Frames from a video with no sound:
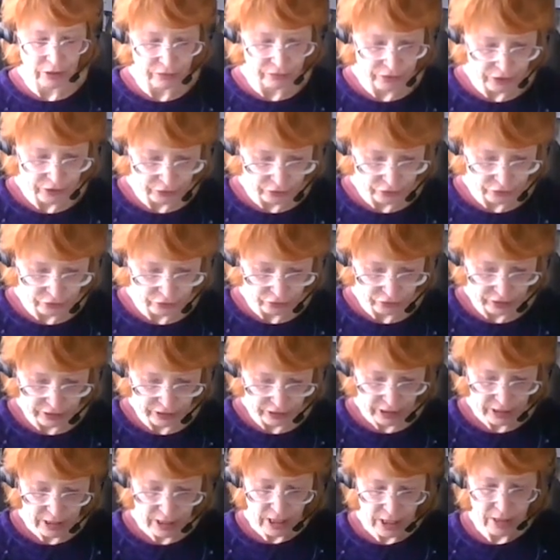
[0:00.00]

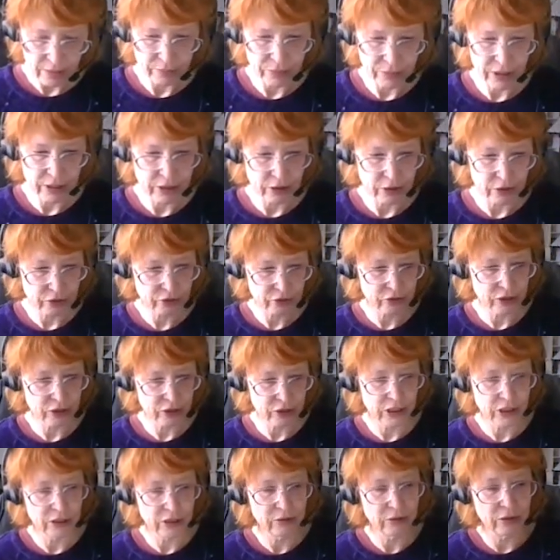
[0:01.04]
university, because
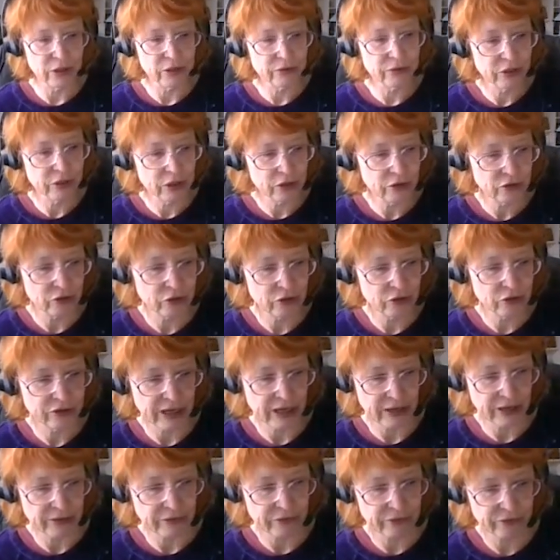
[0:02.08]
the university
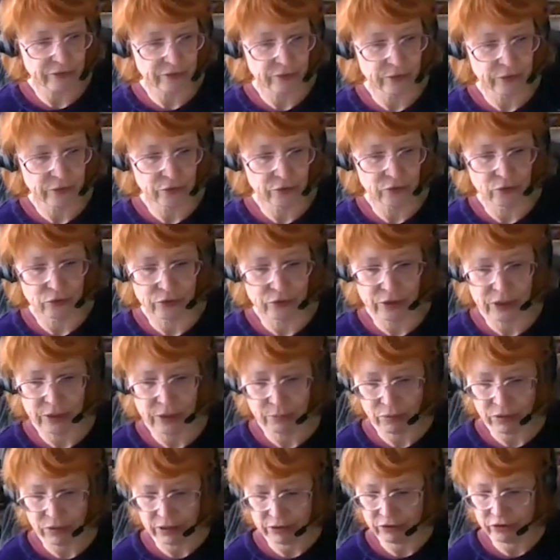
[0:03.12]
staff saw
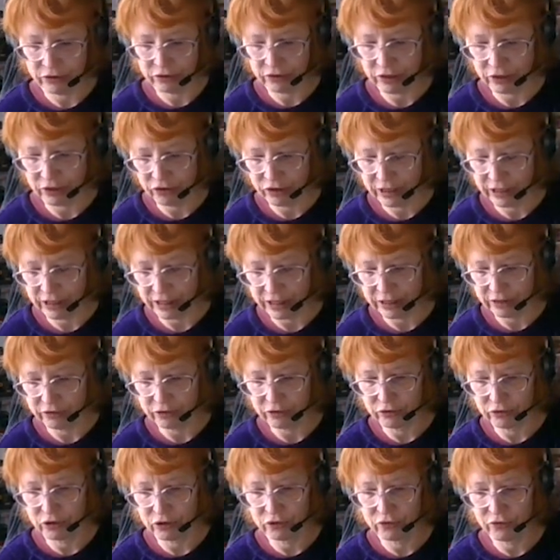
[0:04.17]
the practice
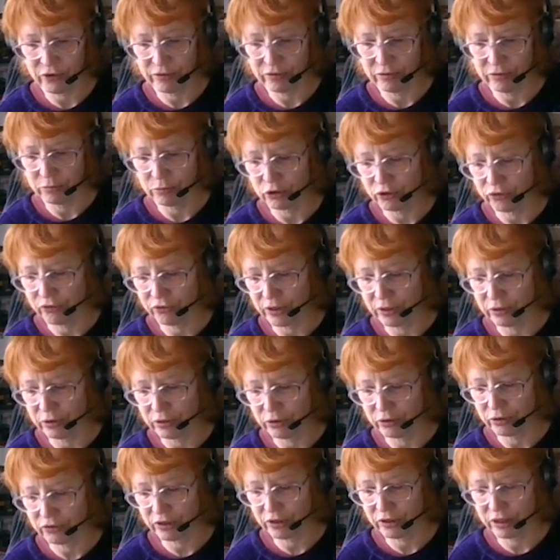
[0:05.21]
educators as very much
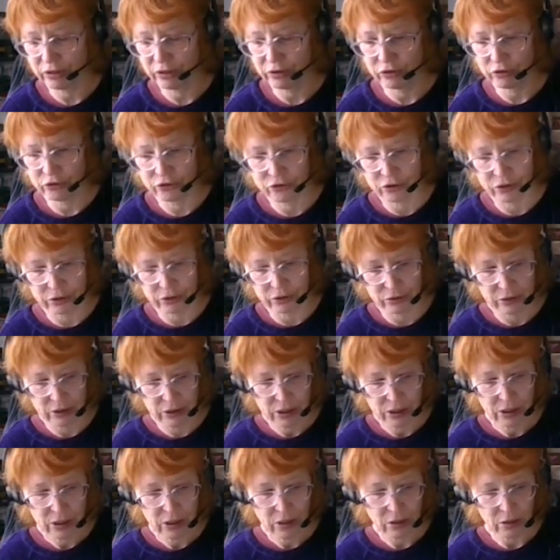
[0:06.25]
focusing just on
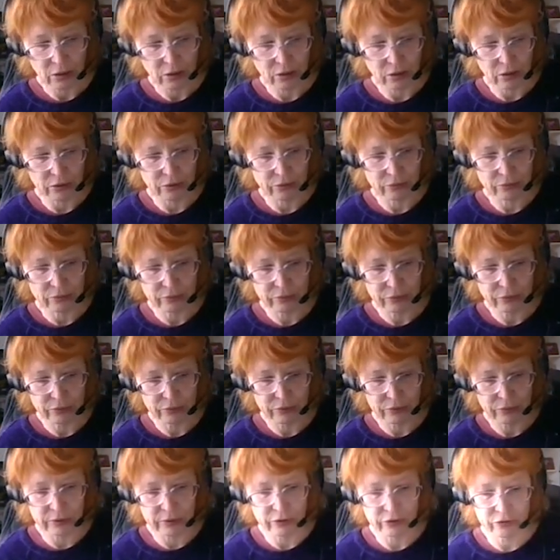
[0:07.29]

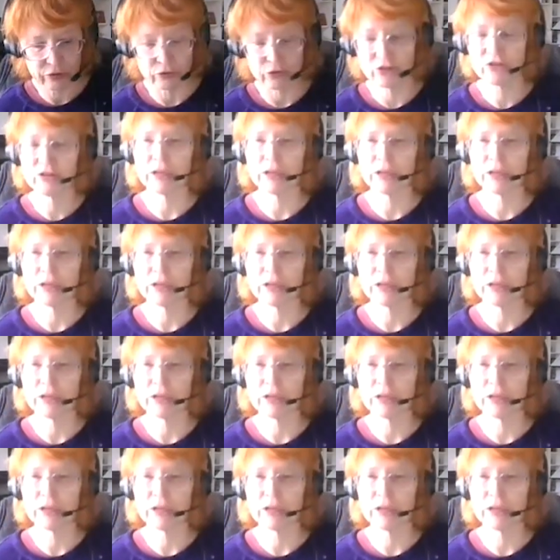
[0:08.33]
sort of